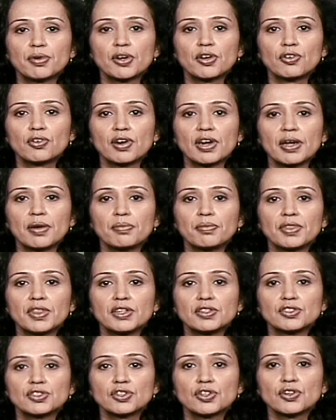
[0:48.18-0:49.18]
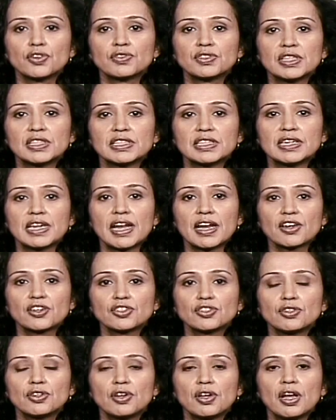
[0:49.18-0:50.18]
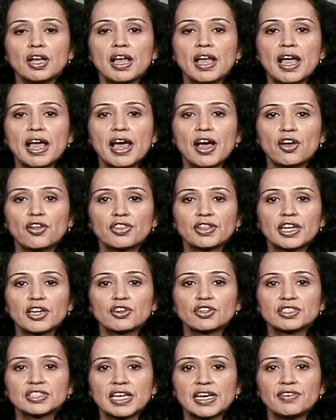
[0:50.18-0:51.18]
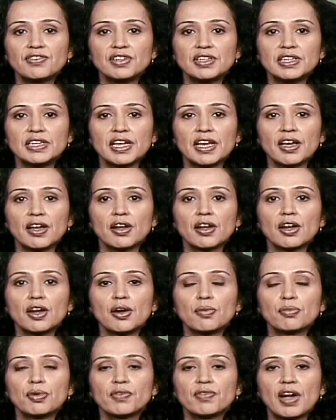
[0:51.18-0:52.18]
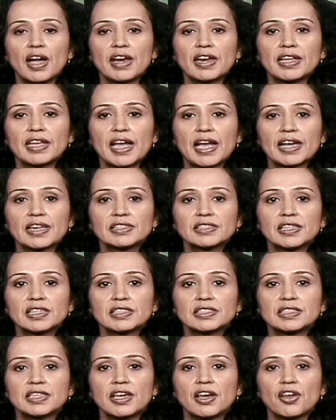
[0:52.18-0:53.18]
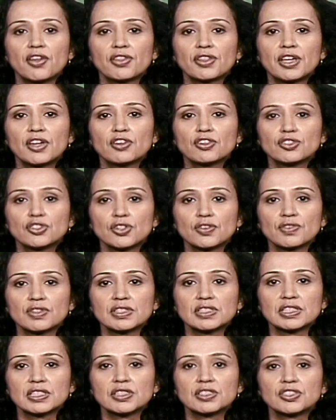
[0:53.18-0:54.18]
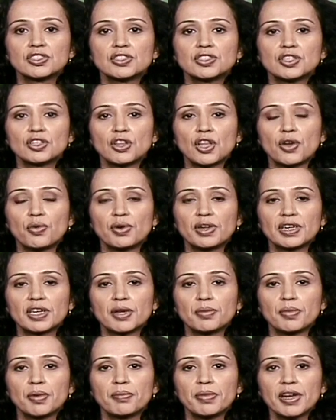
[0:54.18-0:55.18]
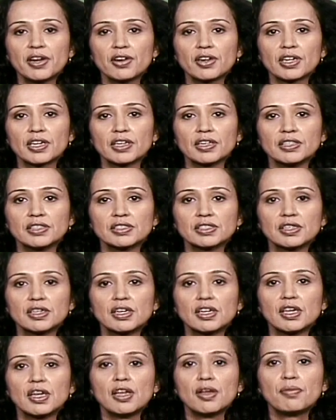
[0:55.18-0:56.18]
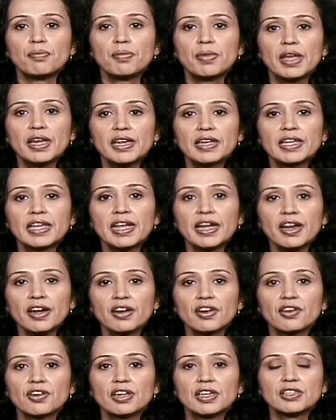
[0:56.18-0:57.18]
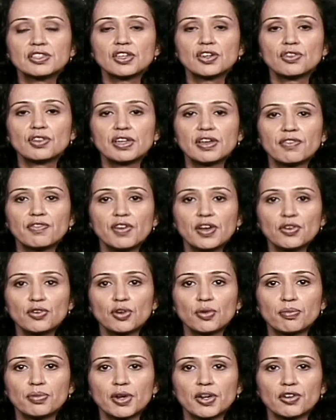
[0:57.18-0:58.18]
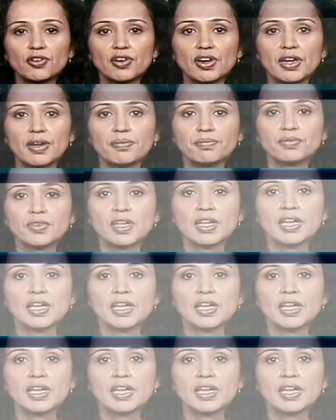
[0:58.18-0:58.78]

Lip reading: program that serves as a national healthcare safety net, providing access to healthcare services to low-income Americans. Medicare is only a federal program.